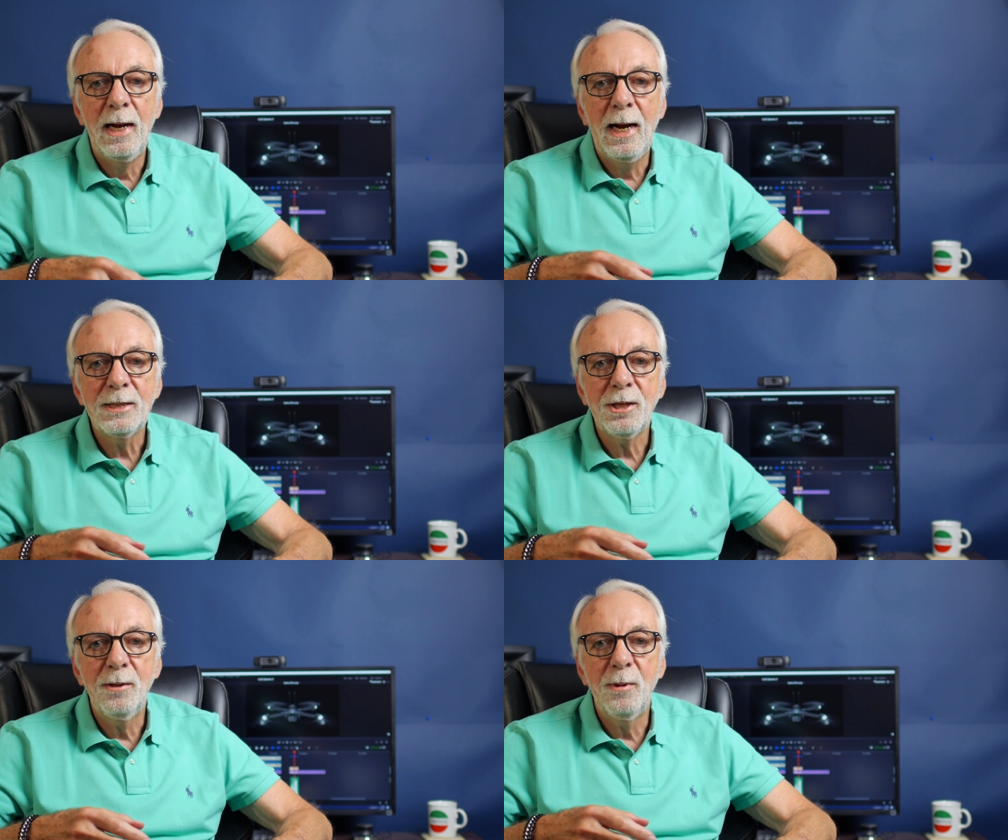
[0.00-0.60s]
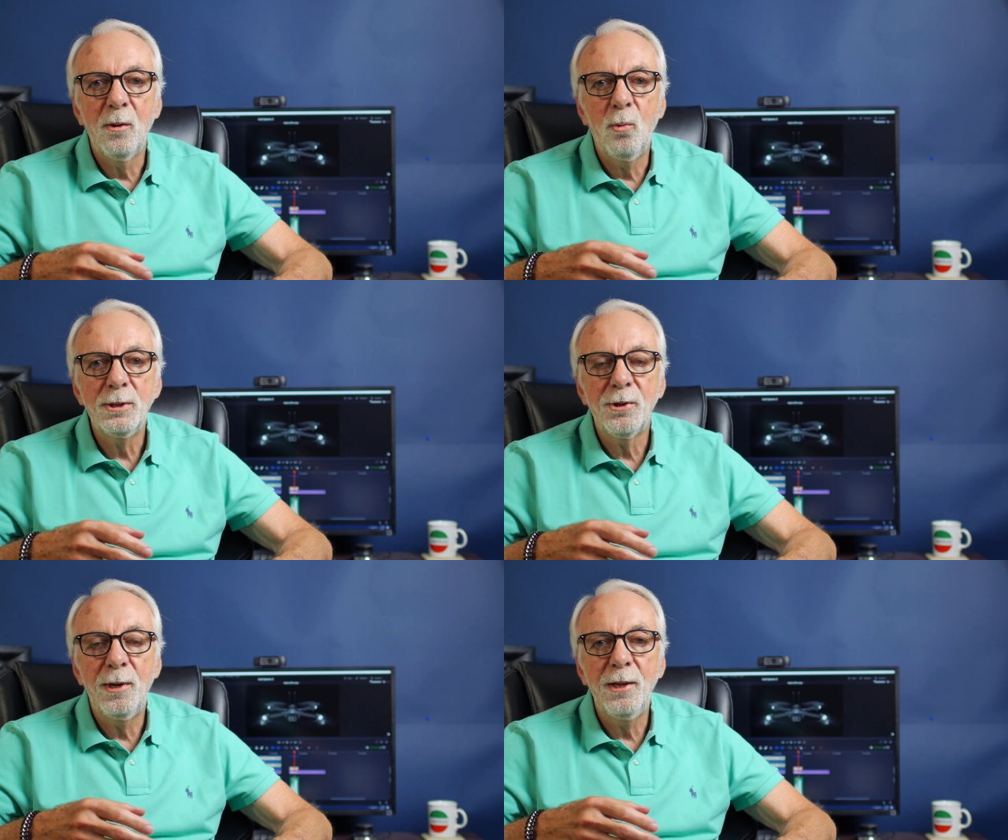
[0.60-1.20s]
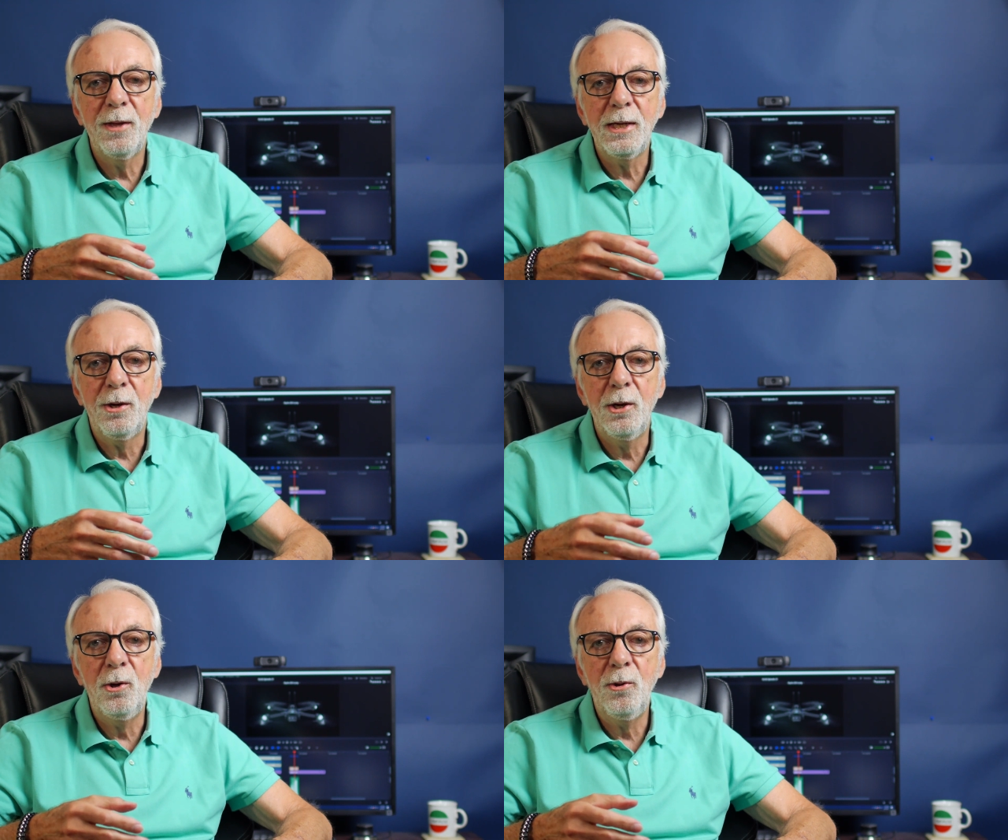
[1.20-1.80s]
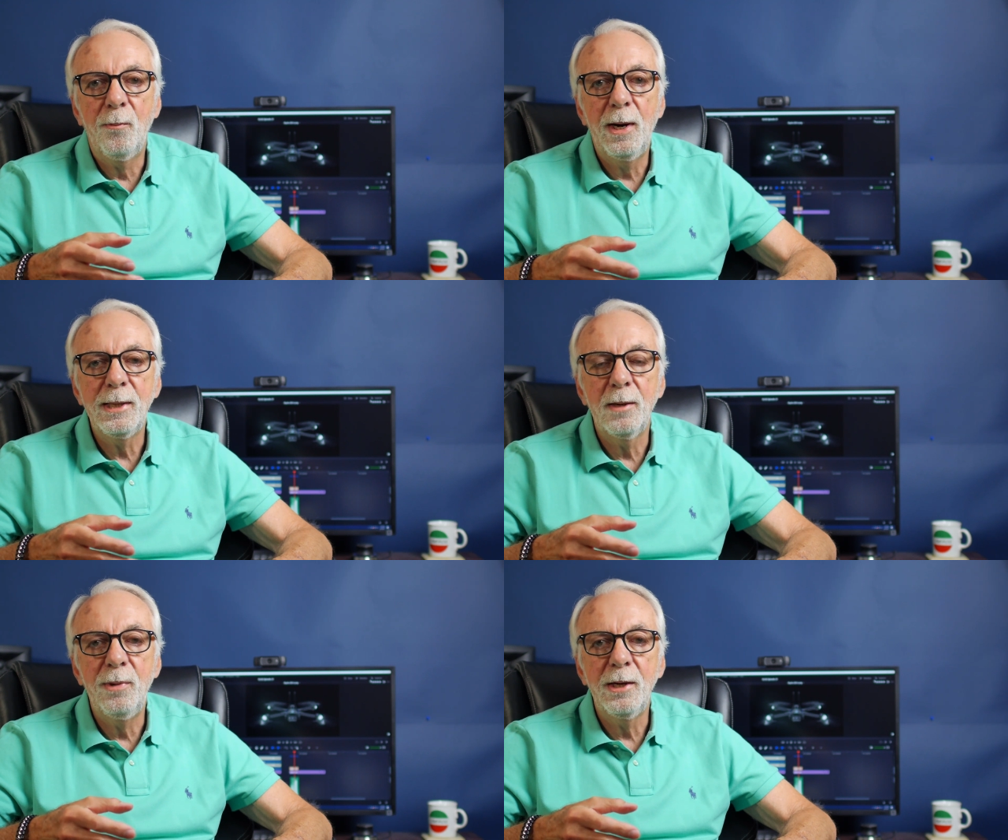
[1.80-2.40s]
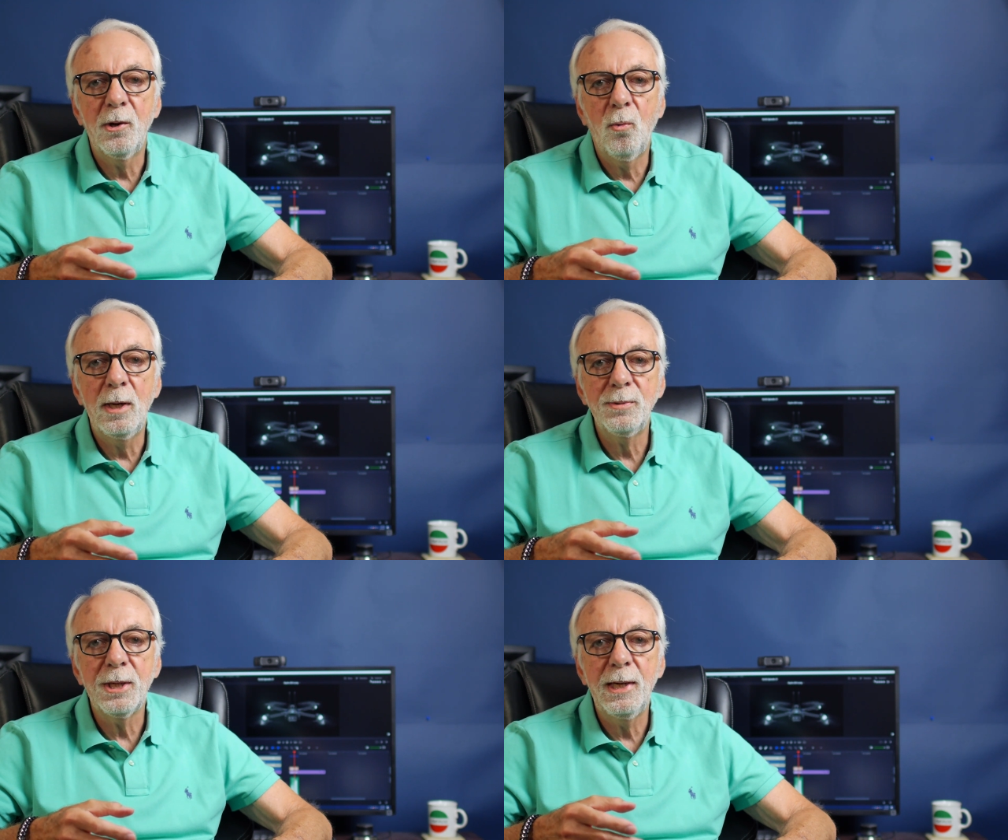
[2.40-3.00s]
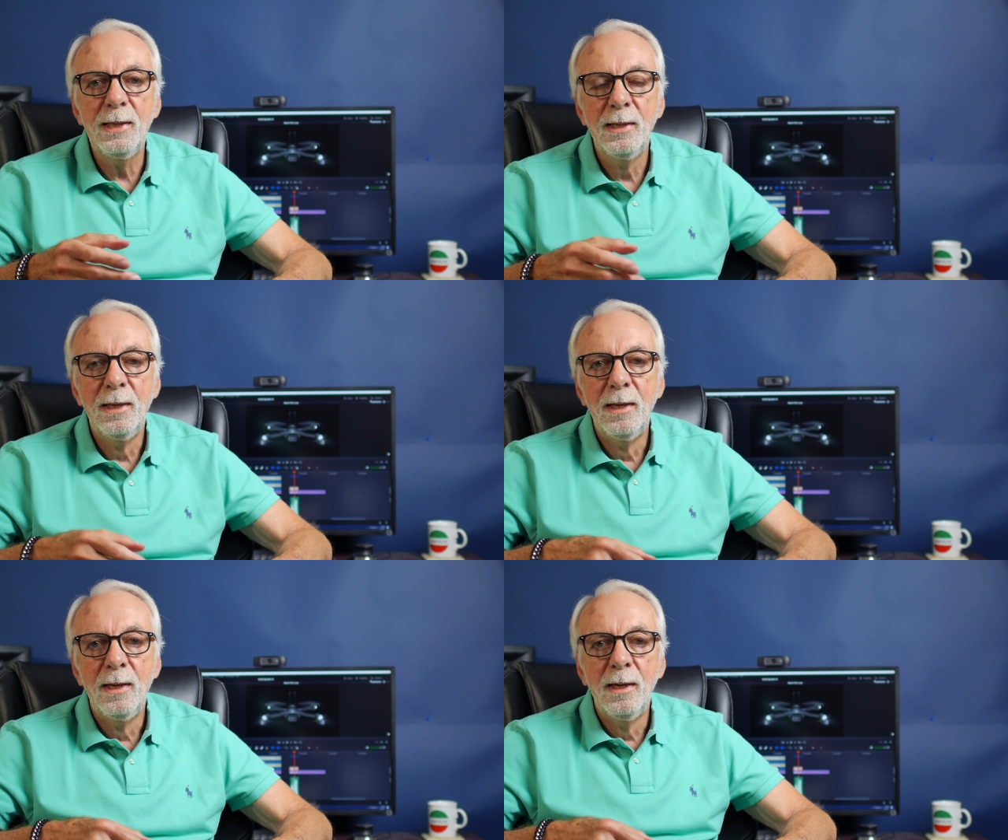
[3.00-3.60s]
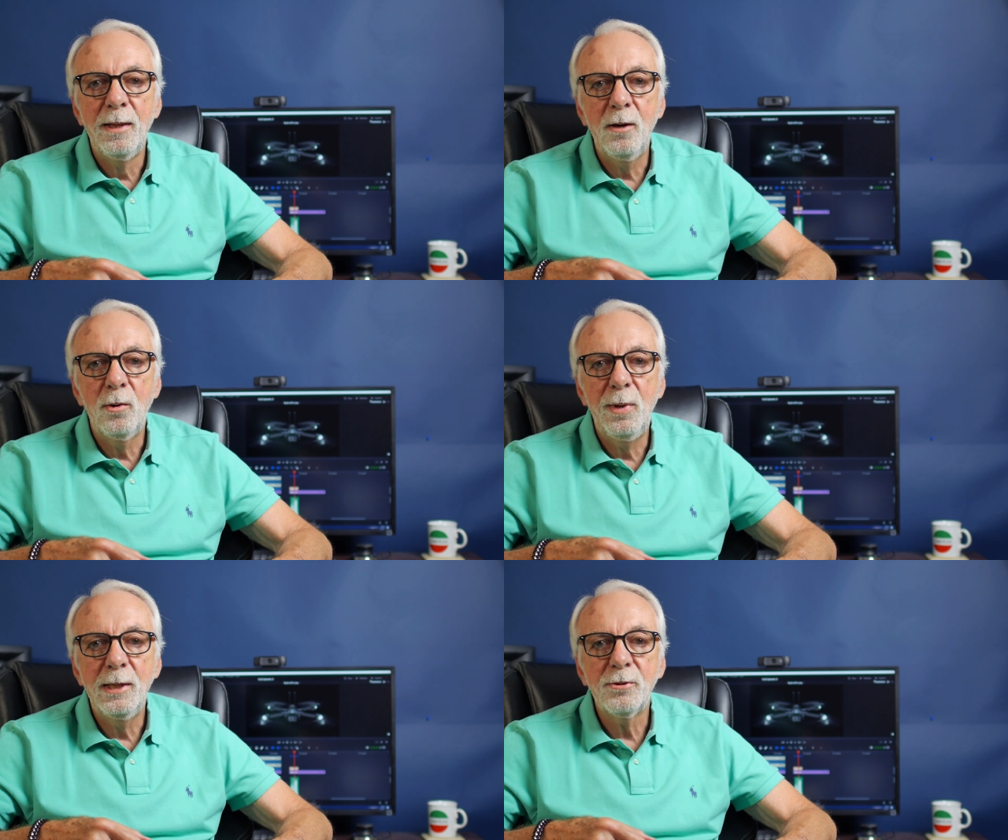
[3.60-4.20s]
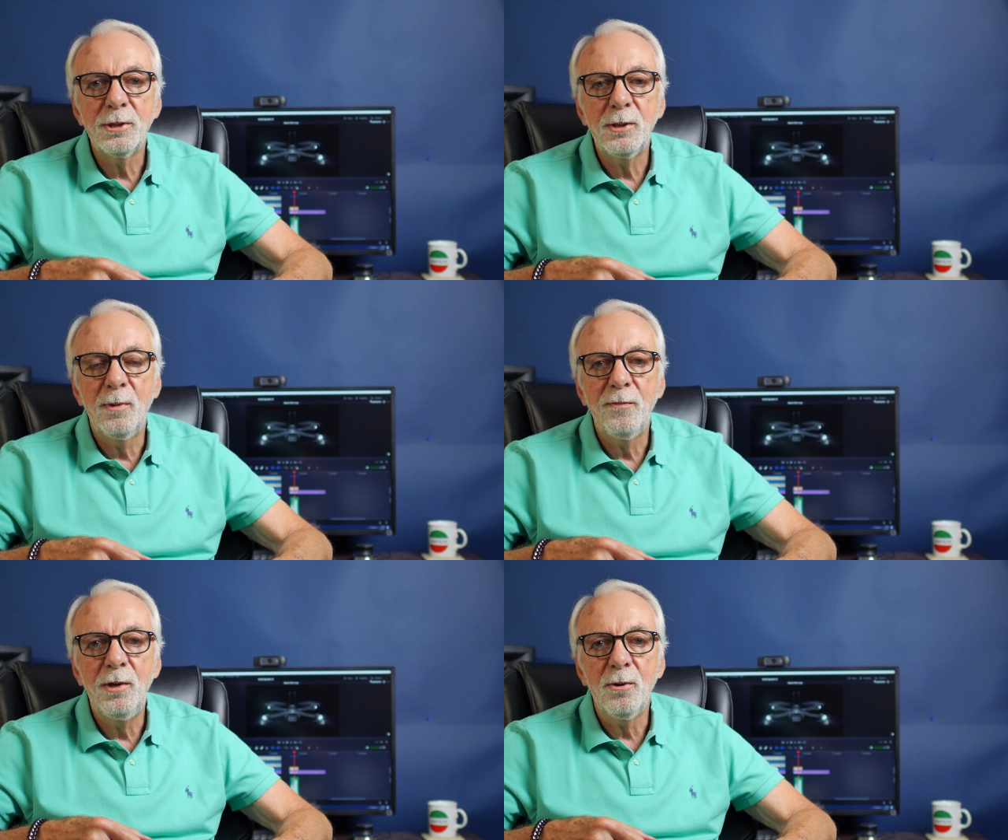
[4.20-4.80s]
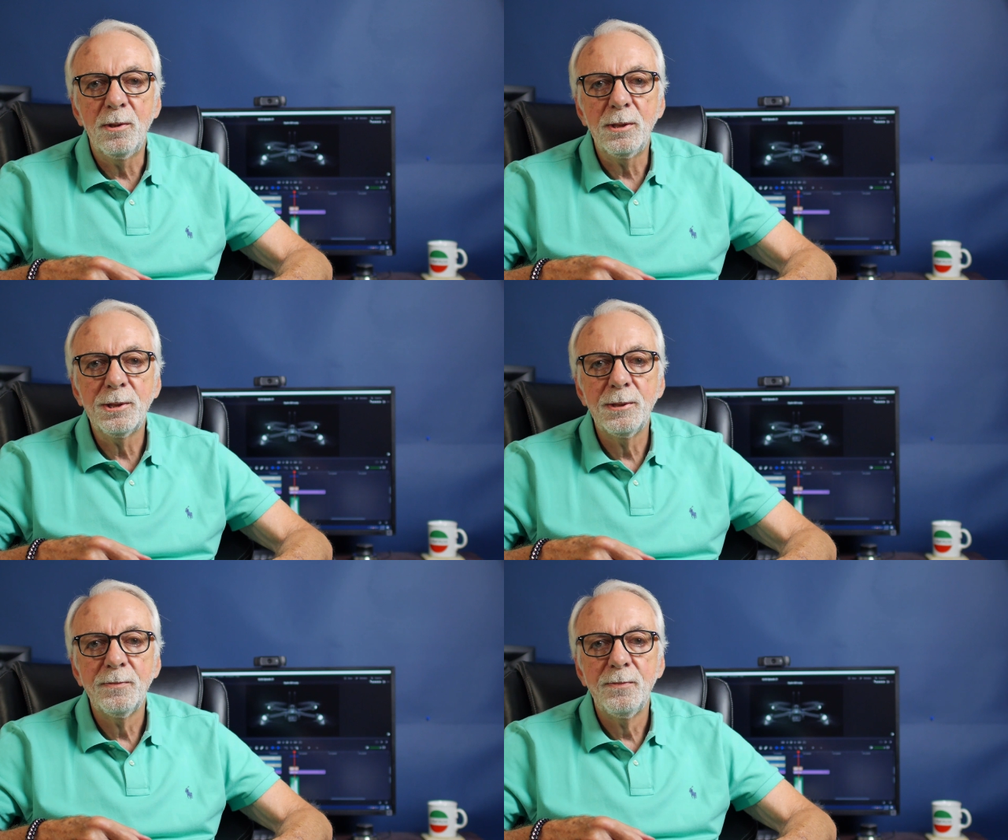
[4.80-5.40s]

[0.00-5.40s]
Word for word: asking them was there anything new that might not be in their website that would be interesting to my viewers.